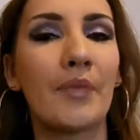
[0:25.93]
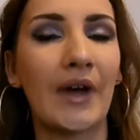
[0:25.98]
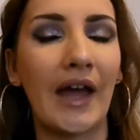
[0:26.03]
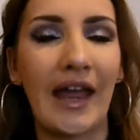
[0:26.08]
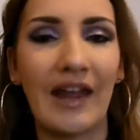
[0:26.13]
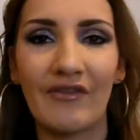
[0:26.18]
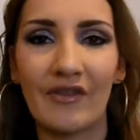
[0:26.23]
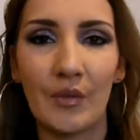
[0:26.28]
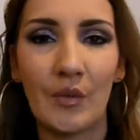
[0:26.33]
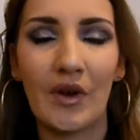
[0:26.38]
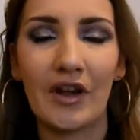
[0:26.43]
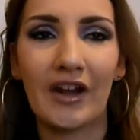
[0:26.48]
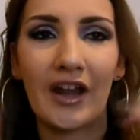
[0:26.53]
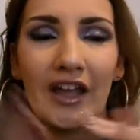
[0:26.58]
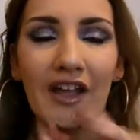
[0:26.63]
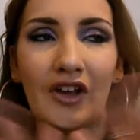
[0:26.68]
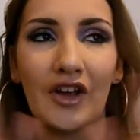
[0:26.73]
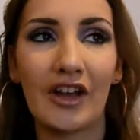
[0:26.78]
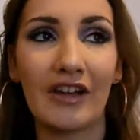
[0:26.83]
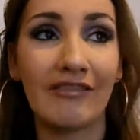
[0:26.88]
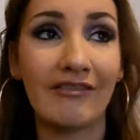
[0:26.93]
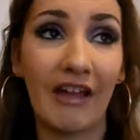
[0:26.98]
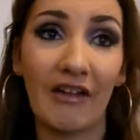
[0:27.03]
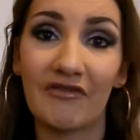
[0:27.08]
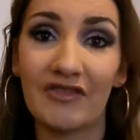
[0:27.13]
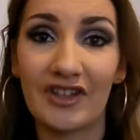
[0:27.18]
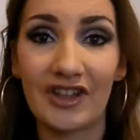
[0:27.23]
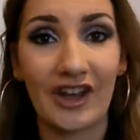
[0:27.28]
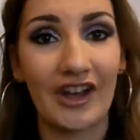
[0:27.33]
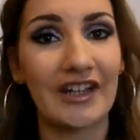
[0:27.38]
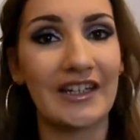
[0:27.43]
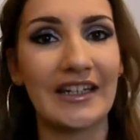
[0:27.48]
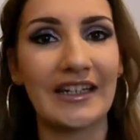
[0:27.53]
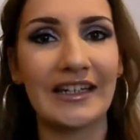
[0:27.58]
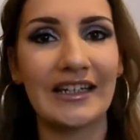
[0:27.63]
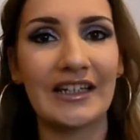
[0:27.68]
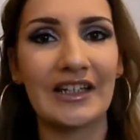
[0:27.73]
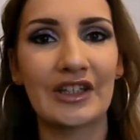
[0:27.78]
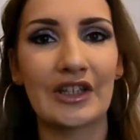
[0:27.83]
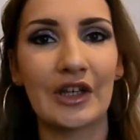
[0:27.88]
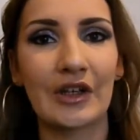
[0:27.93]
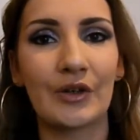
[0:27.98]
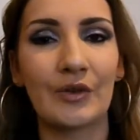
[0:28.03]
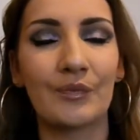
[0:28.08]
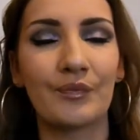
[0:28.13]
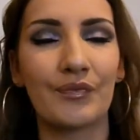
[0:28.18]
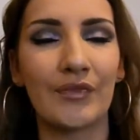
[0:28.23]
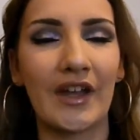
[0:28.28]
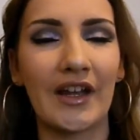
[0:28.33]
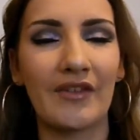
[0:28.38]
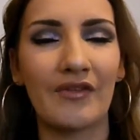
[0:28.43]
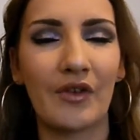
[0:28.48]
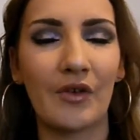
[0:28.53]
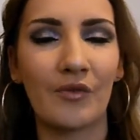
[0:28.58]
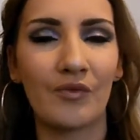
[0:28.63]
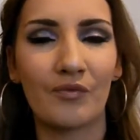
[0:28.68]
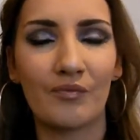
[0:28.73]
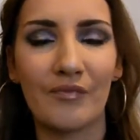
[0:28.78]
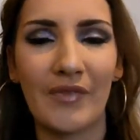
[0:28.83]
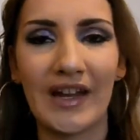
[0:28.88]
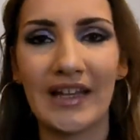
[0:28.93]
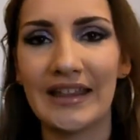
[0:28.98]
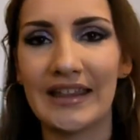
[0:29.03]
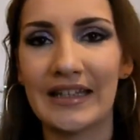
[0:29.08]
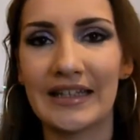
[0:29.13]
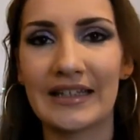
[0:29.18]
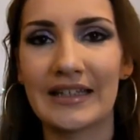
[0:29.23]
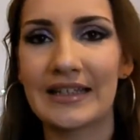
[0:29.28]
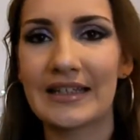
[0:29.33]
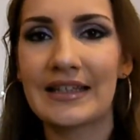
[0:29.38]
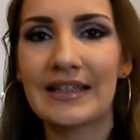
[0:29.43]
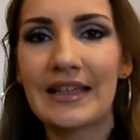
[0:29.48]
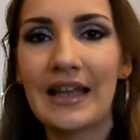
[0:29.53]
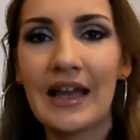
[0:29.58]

But everyone loved the idea, so they've made this